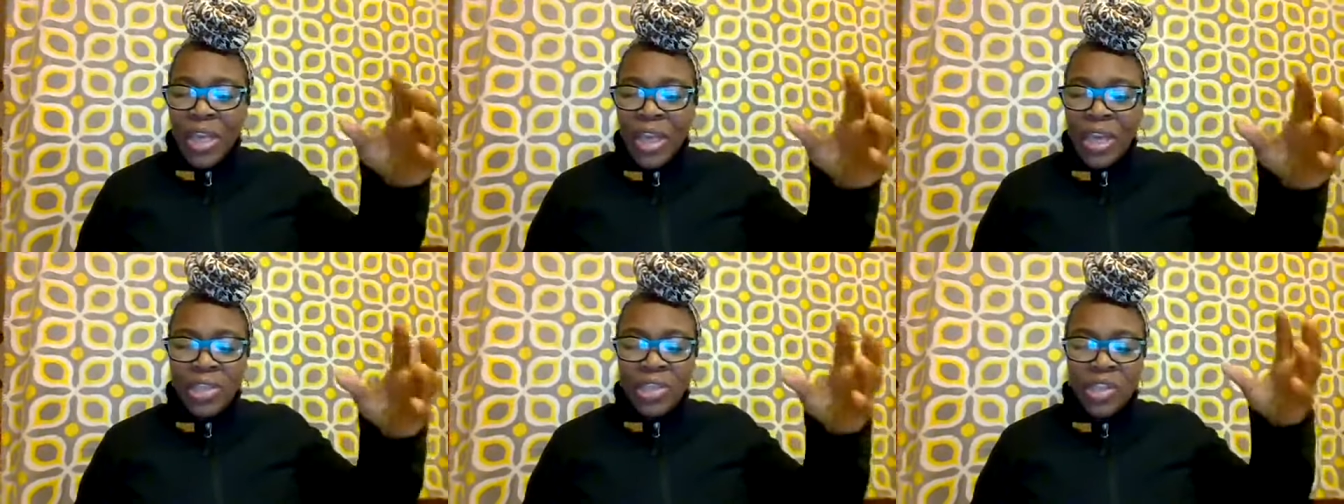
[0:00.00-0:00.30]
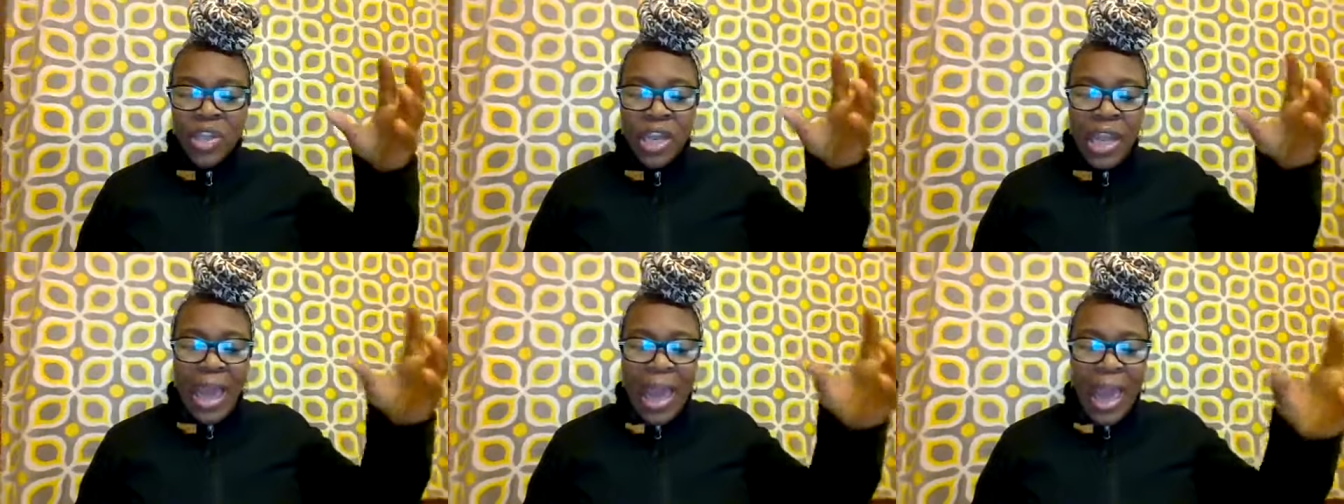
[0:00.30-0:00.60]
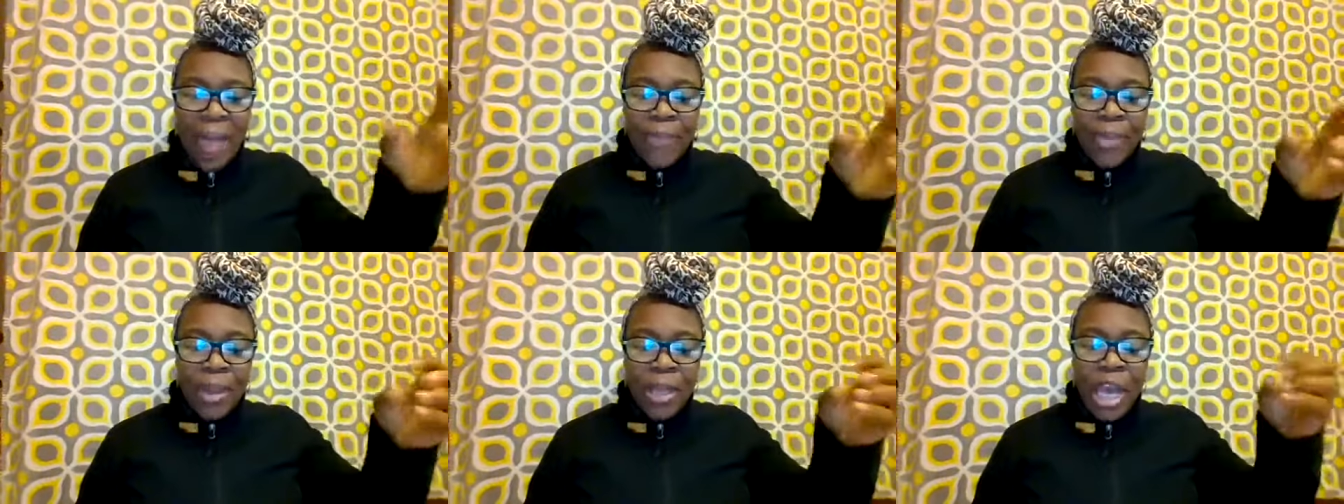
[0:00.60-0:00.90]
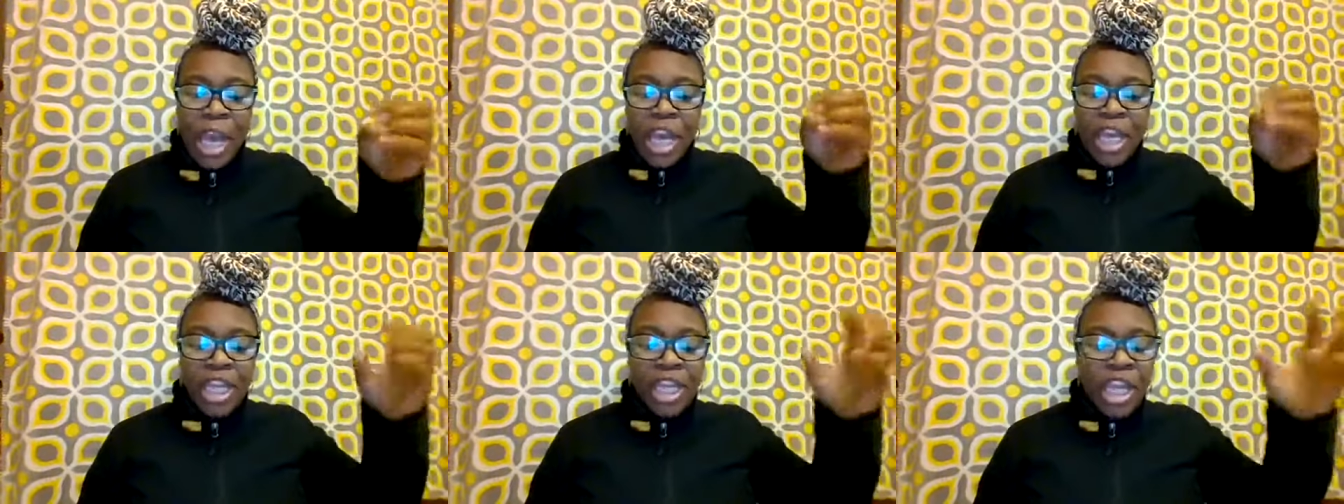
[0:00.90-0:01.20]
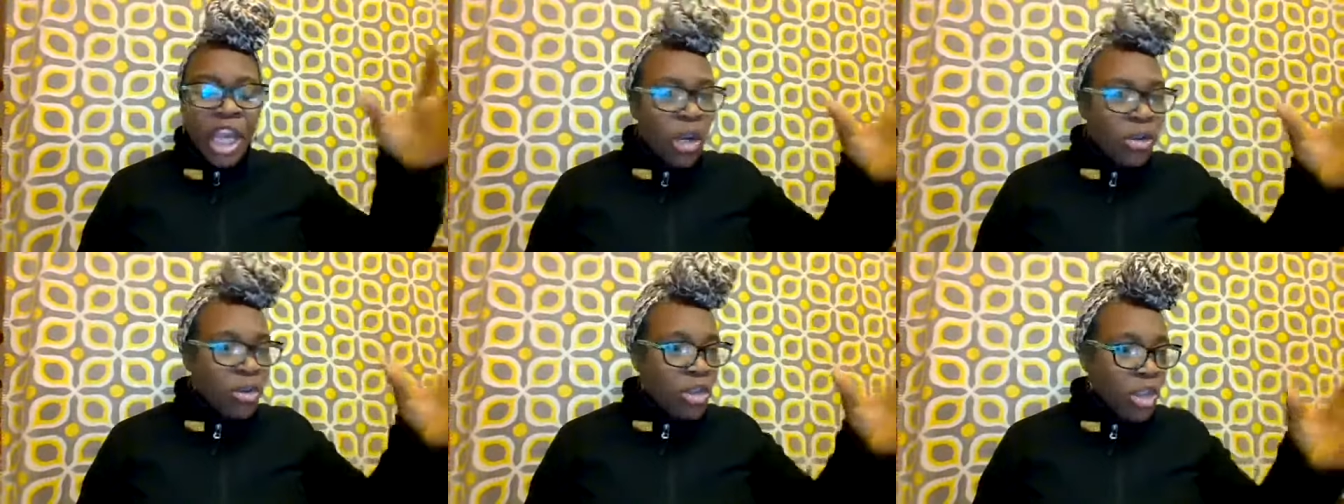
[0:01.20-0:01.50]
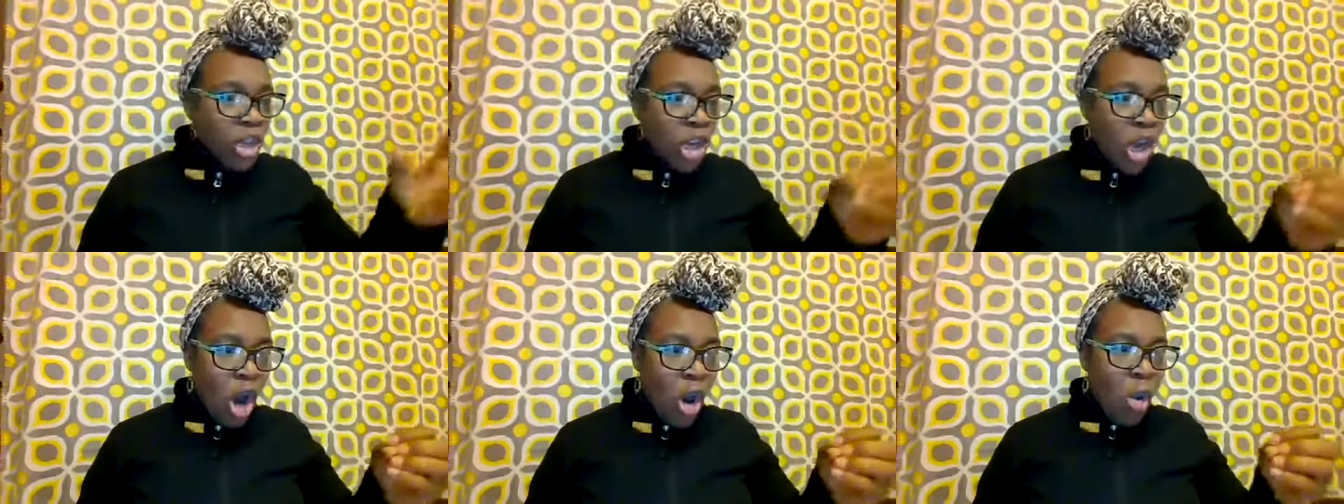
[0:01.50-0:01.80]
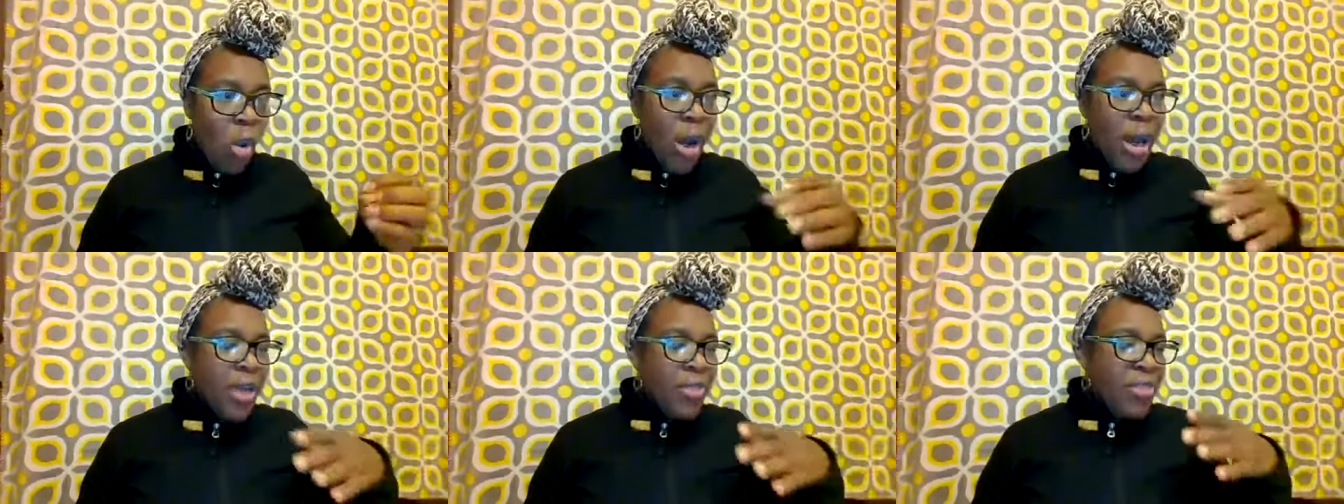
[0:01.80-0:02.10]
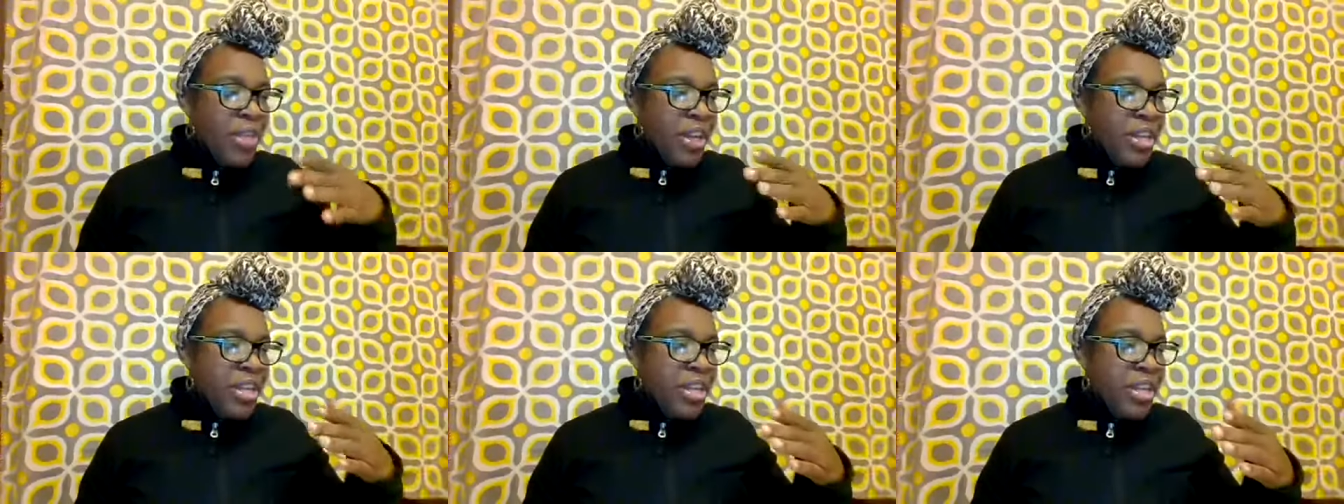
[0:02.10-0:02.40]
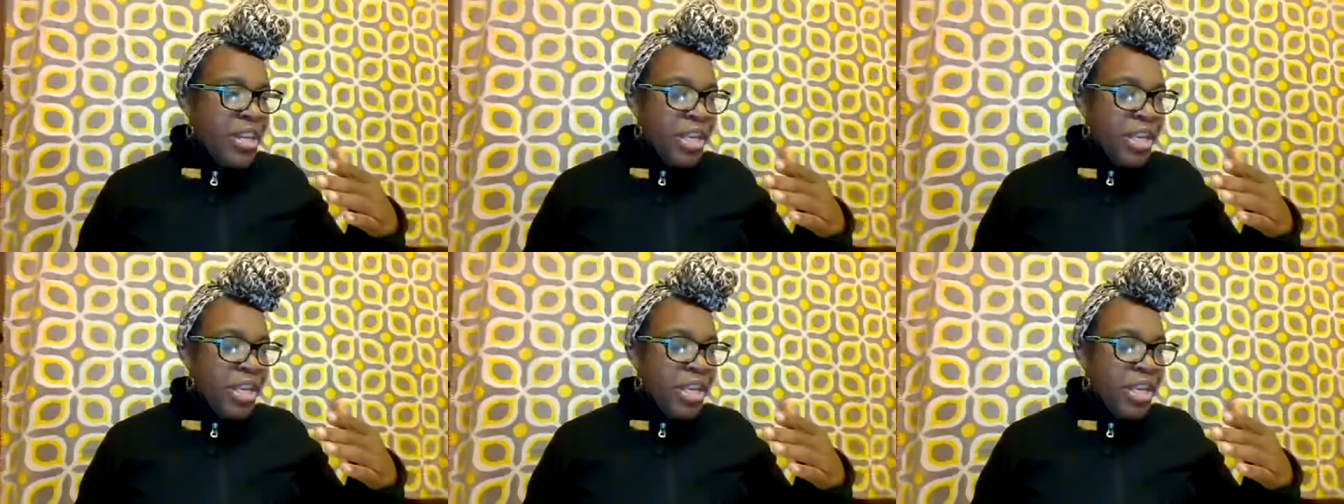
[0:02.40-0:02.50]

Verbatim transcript: things that happened years ago the,